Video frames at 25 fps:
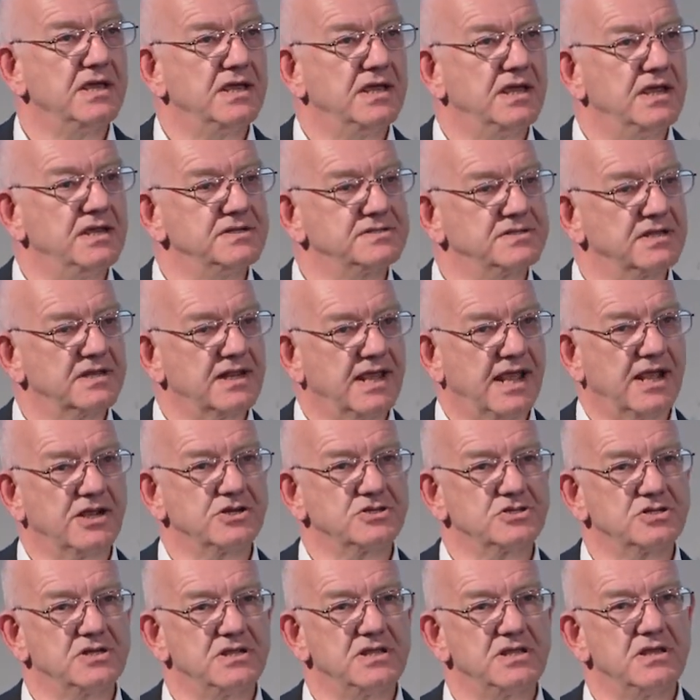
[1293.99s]
is that
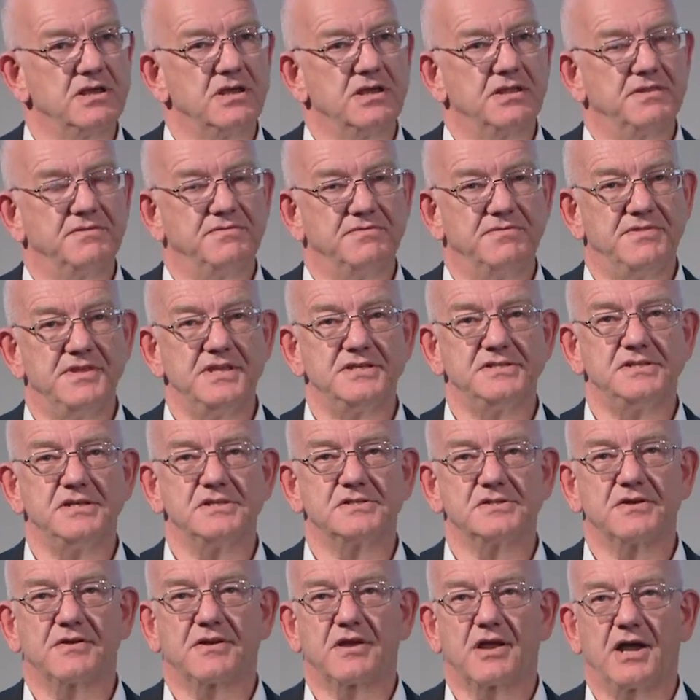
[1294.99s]
actually this
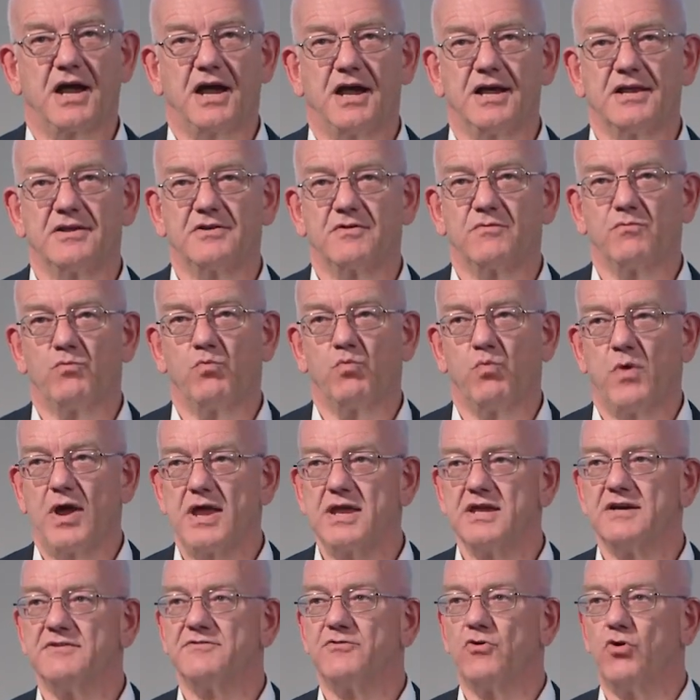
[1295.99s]
is a kind of
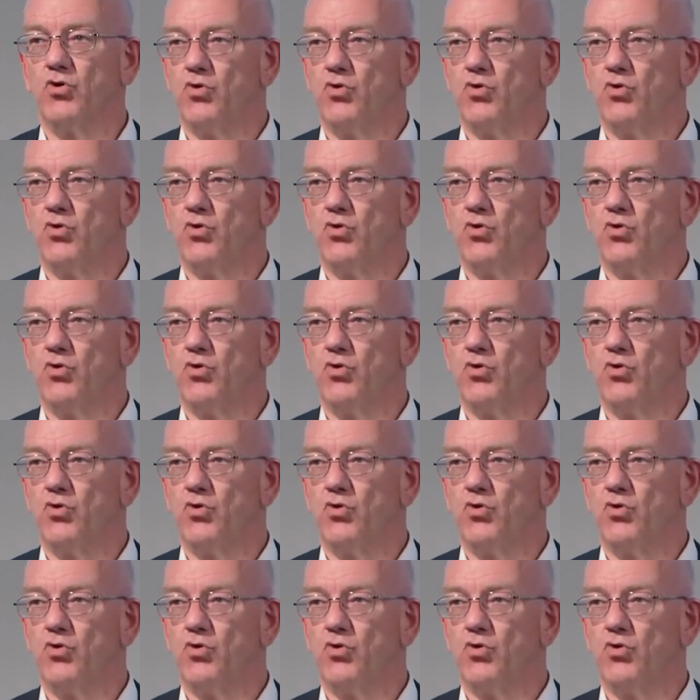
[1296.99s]
way of